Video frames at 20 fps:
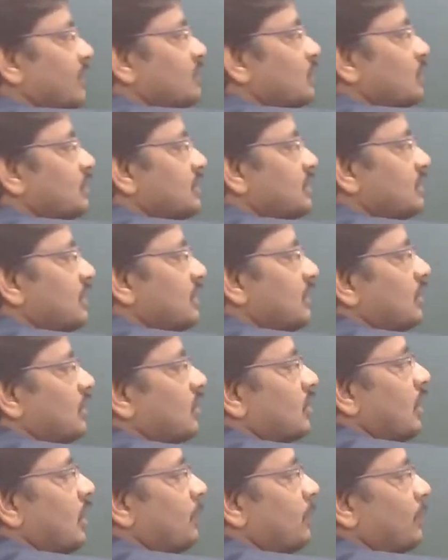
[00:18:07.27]
which is on the
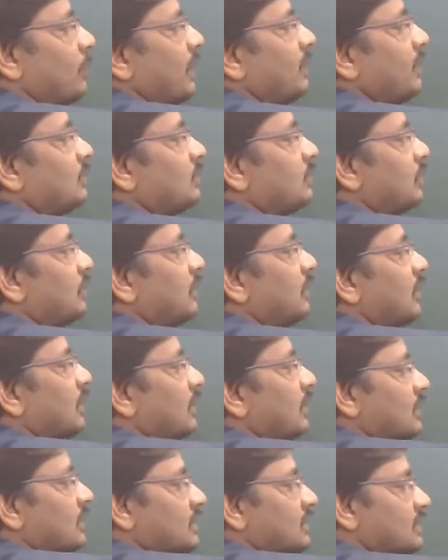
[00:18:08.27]
top, right? So
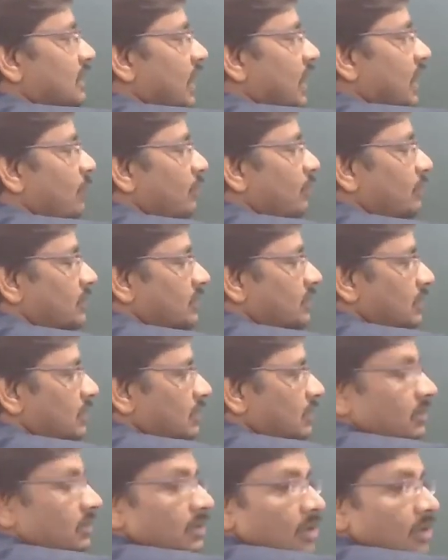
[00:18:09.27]
the same
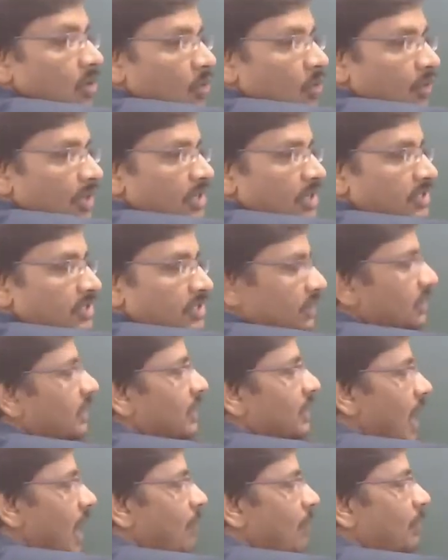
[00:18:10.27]
rotation that
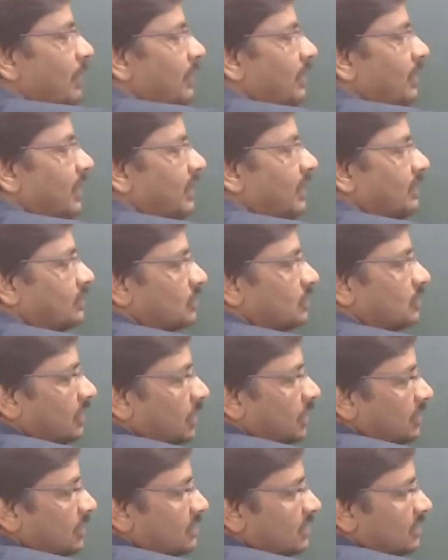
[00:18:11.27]
happened, right? So
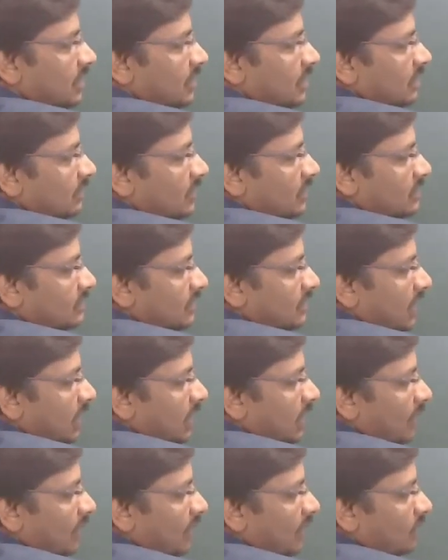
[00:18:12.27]
that means the
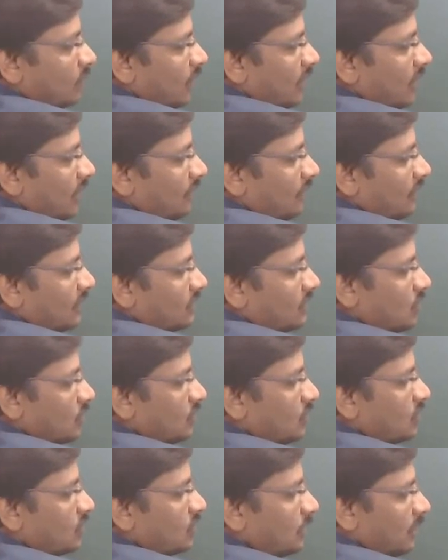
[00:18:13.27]
same length whatever it is
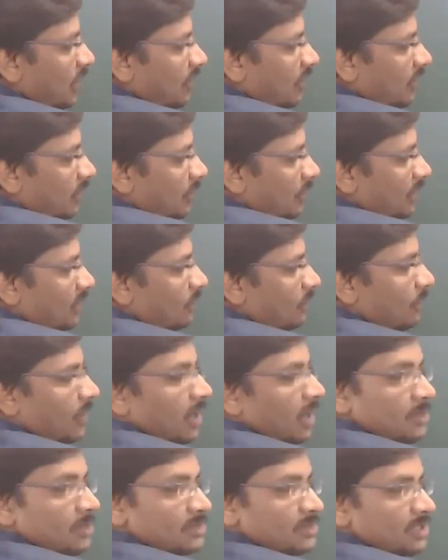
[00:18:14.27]
going to be covered by the
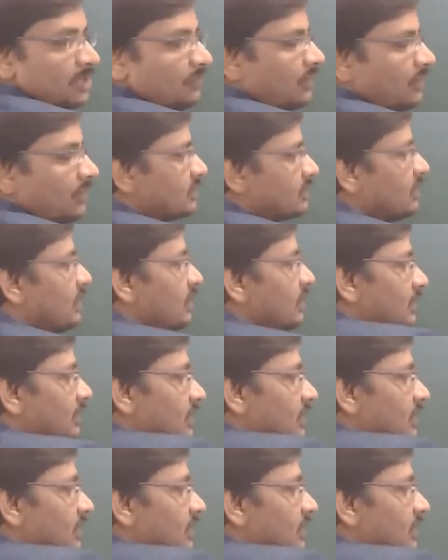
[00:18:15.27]
bottom surface, the